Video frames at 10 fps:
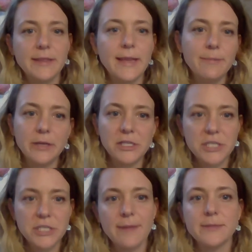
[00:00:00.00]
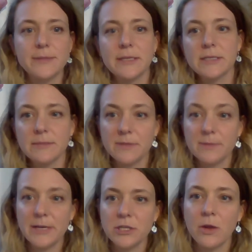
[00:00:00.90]
labeling shapes, and some
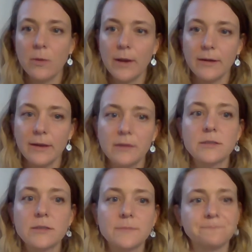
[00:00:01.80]
spatial awareness.